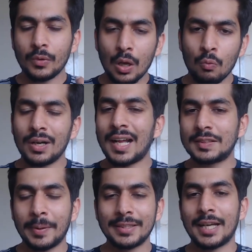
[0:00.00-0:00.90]
one
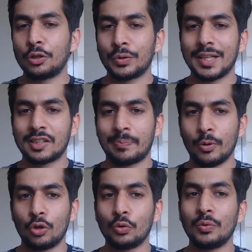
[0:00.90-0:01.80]
aspect that you can
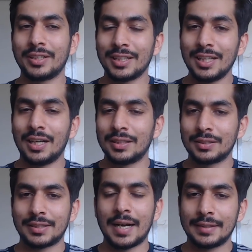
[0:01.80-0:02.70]
explore to really
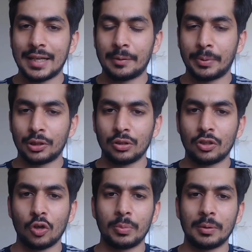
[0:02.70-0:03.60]
understand that particular
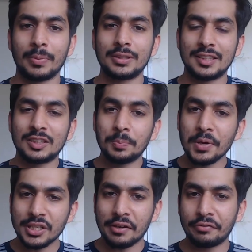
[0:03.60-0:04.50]
topic. But this
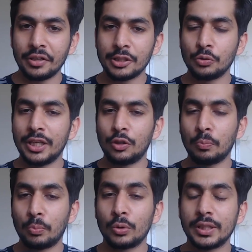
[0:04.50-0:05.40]
much effort you need
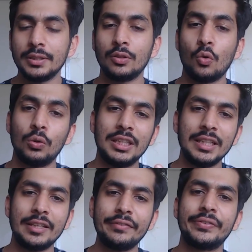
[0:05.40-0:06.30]
to put in
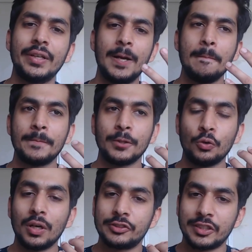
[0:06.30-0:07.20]
only if
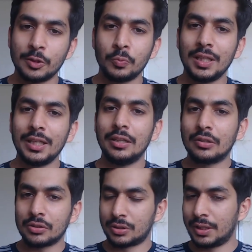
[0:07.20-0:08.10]
you are genuinely
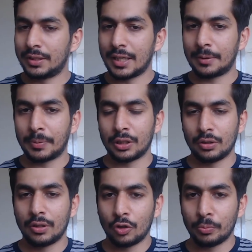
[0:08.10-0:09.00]
interested in that
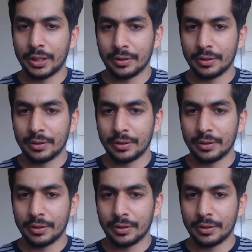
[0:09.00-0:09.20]
particular domain,